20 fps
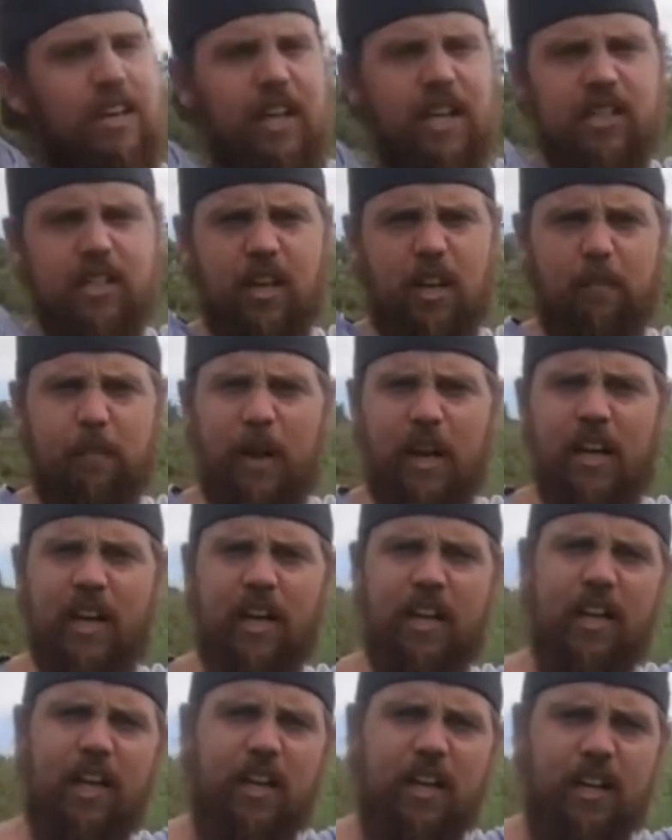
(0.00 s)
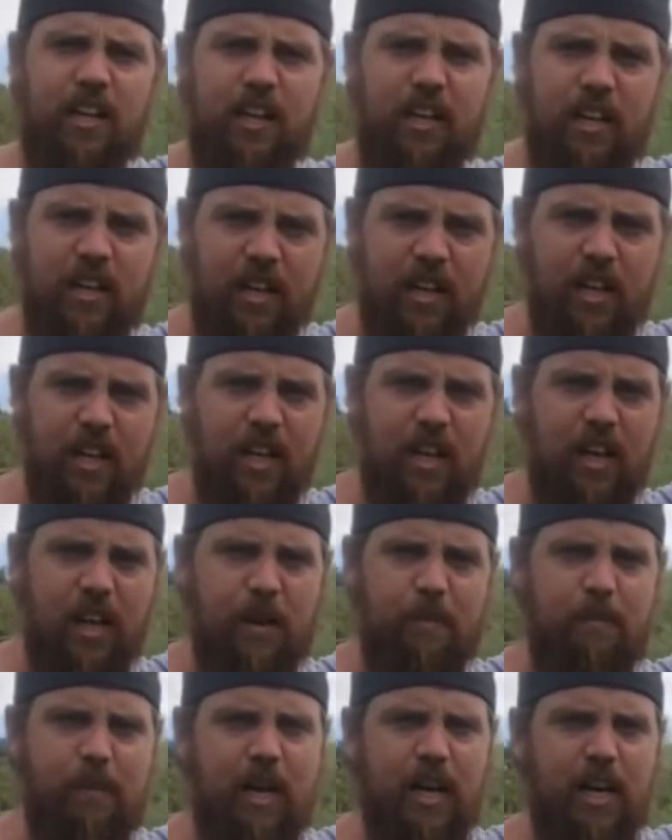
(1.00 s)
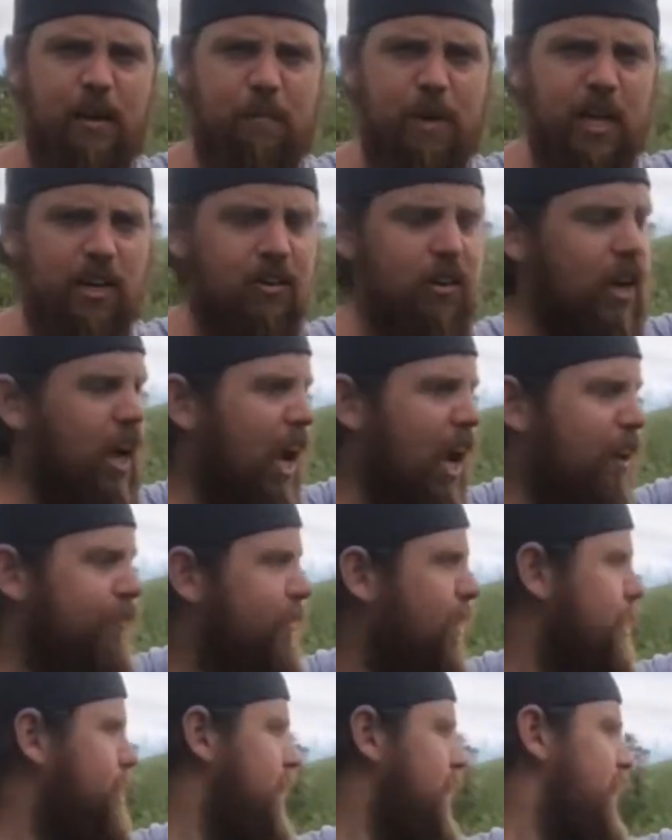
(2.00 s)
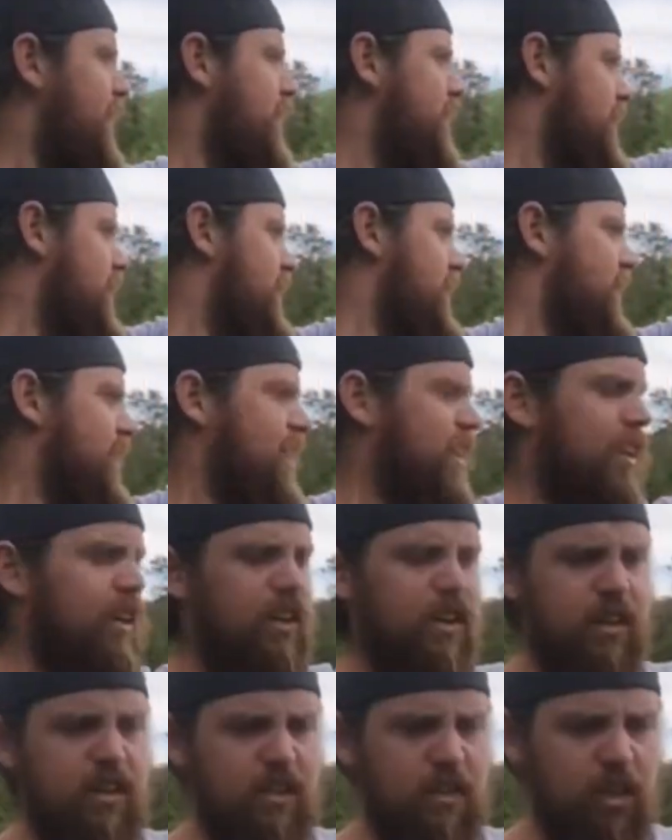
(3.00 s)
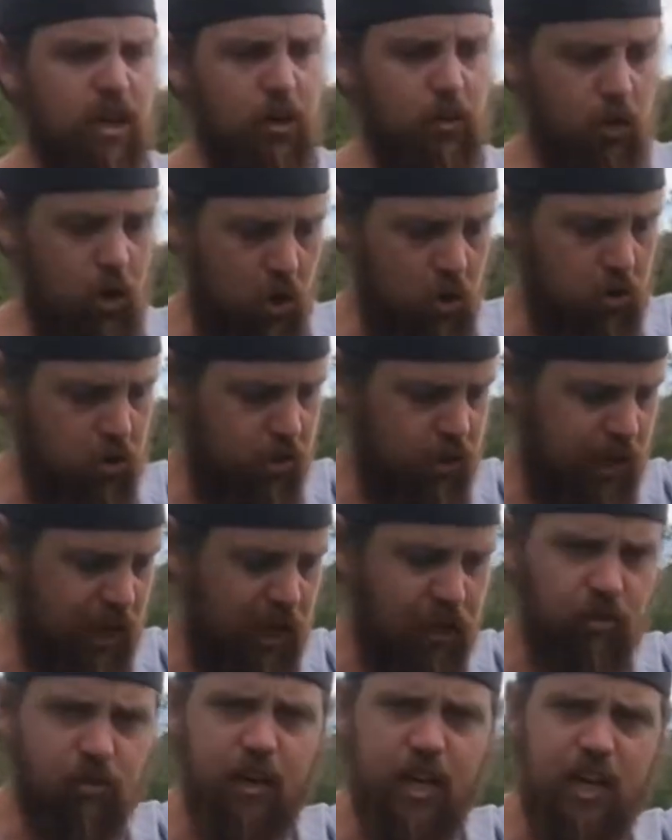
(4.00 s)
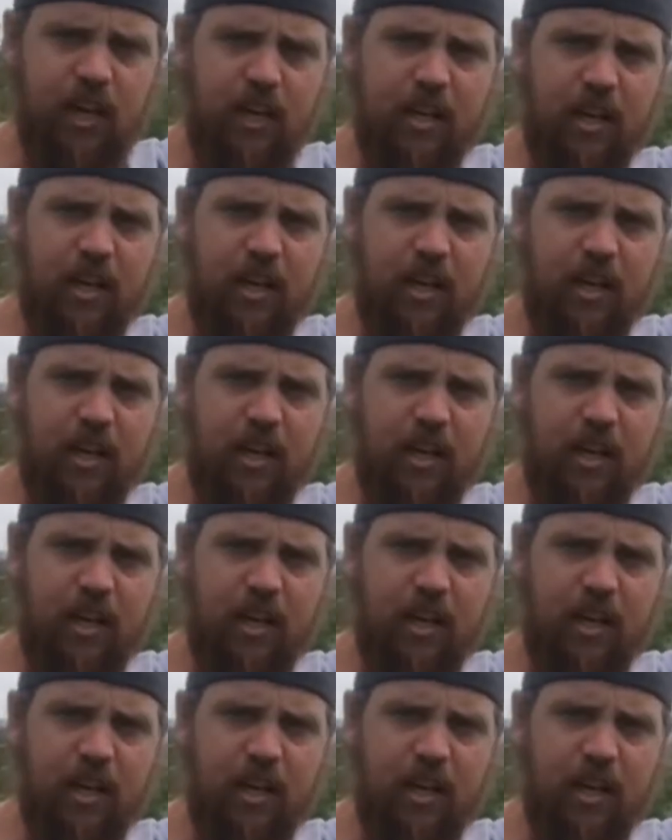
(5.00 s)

it's got about another meter and a half up there. So I'll go do the other end